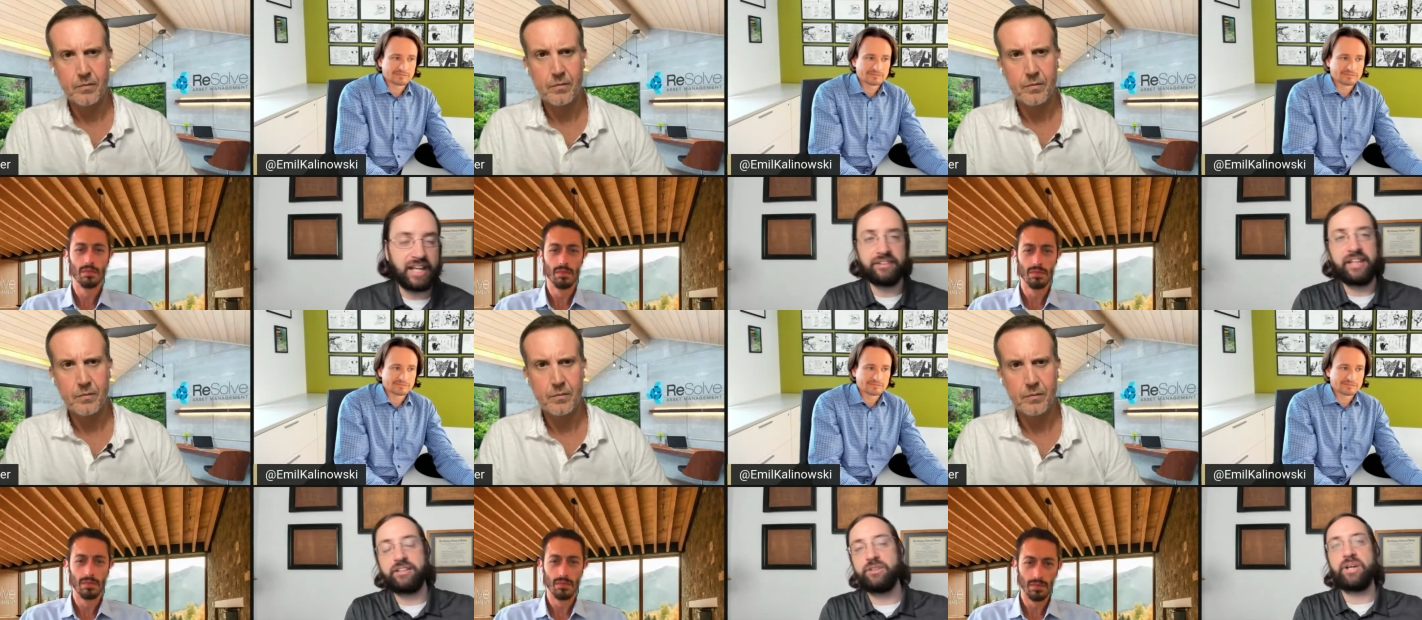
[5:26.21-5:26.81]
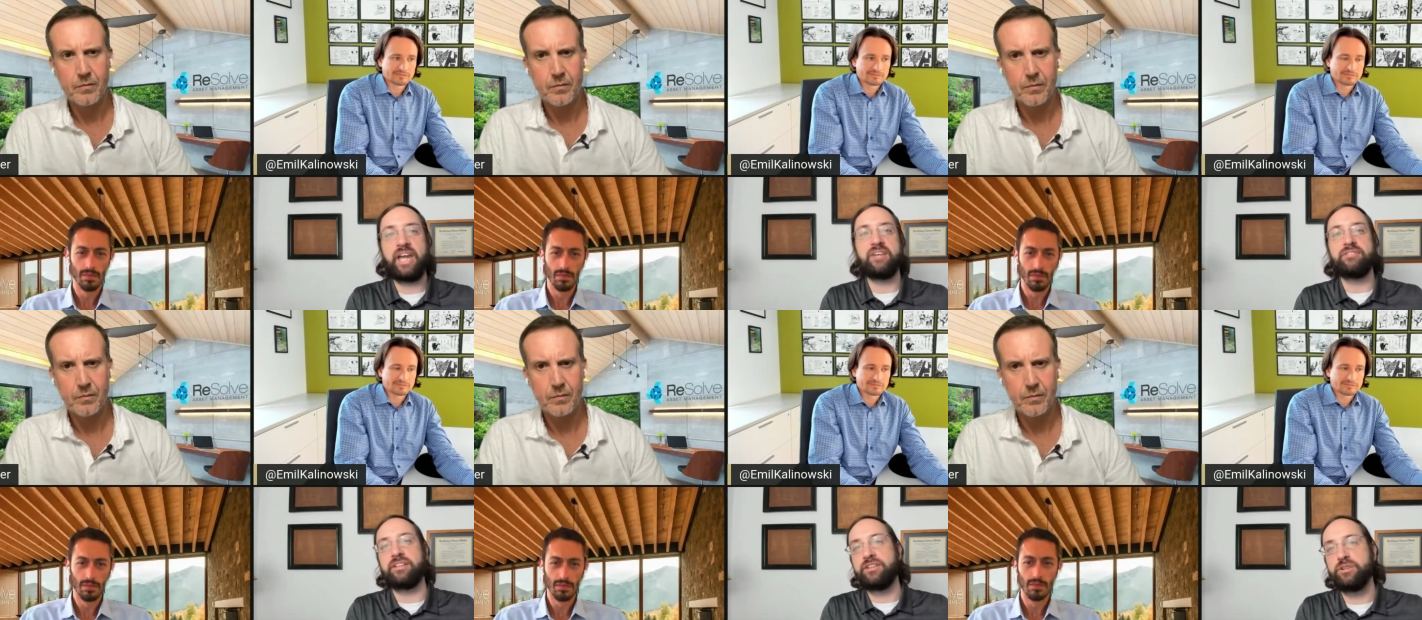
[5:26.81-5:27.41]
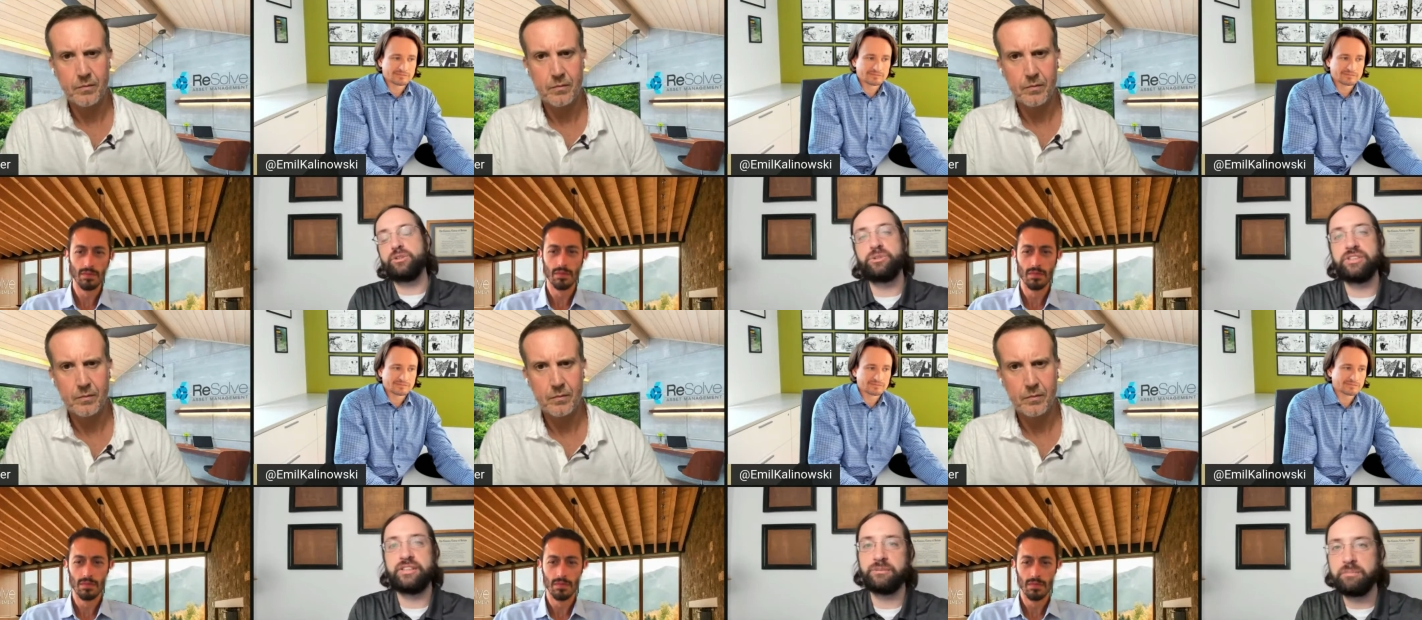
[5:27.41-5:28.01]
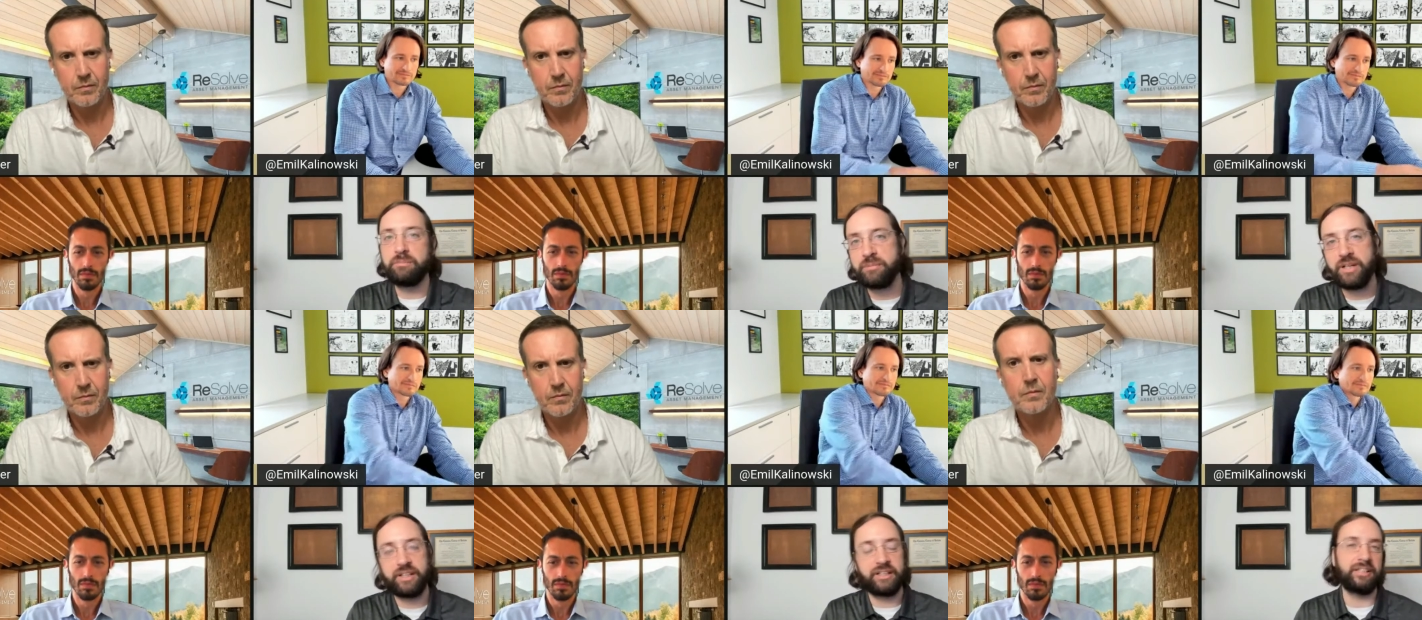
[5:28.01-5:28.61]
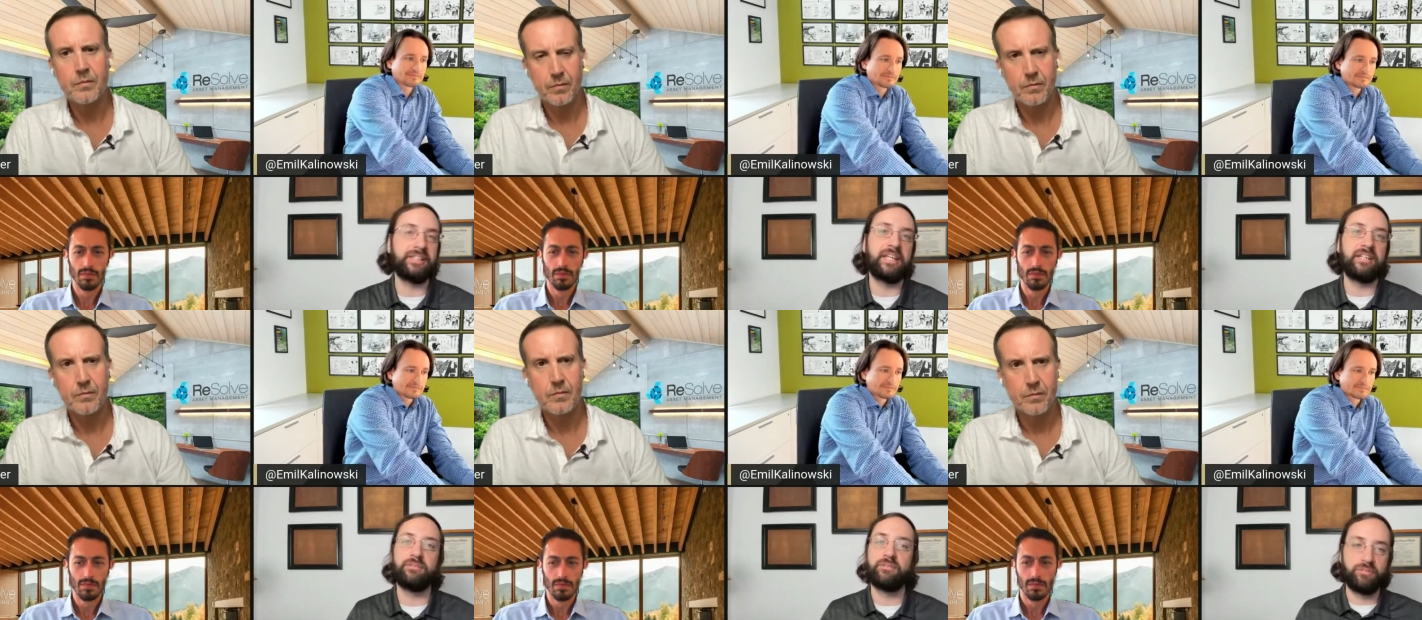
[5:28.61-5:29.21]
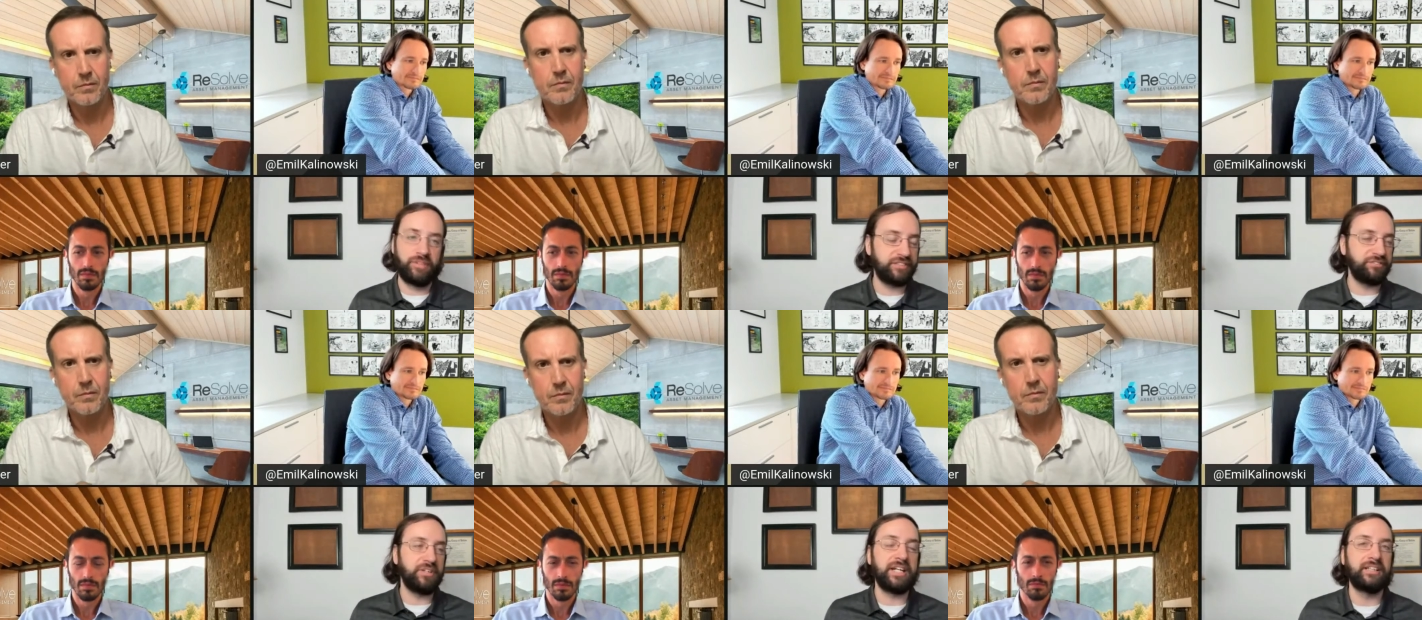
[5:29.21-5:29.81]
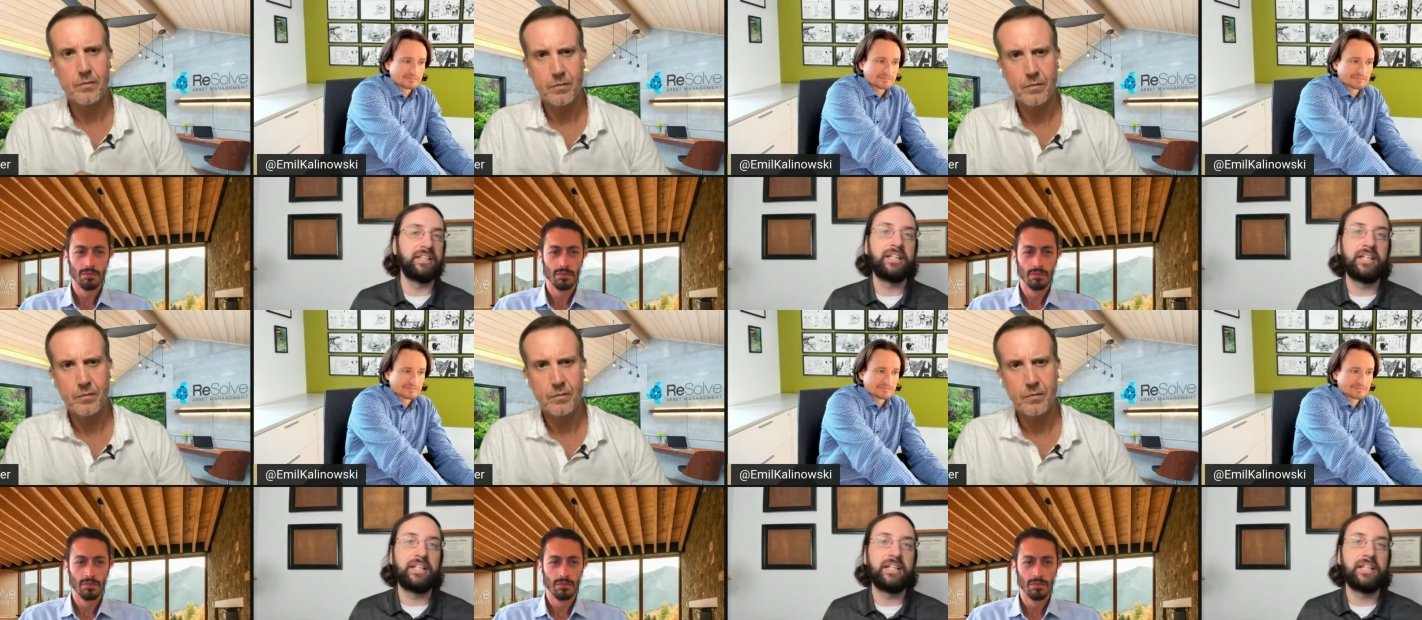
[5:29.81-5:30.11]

Speaker 1: I let you have it and you use it in the repo market, and then that's fine.